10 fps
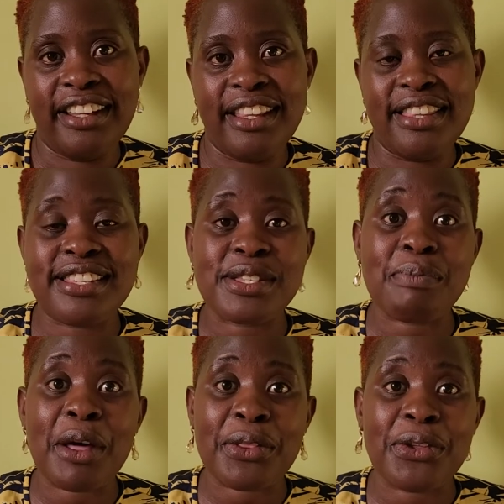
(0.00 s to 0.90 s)
This is
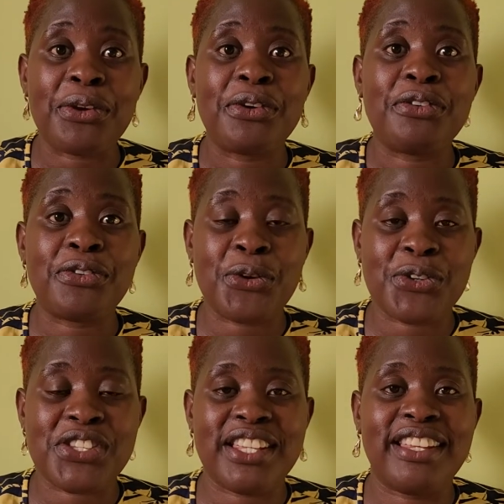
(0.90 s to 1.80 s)
Matthew
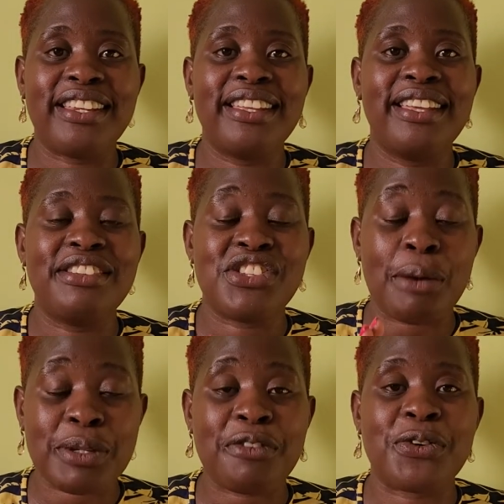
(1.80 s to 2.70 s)
14,
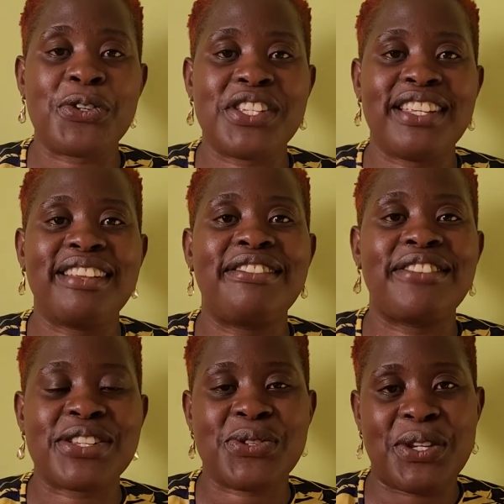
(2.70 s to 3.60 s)
chapter 14,
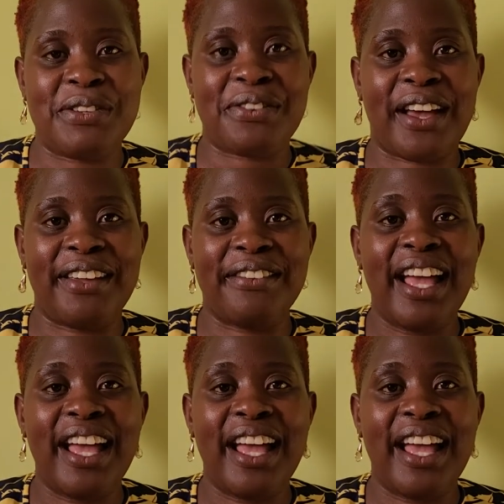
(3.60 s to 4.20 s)
verse 25.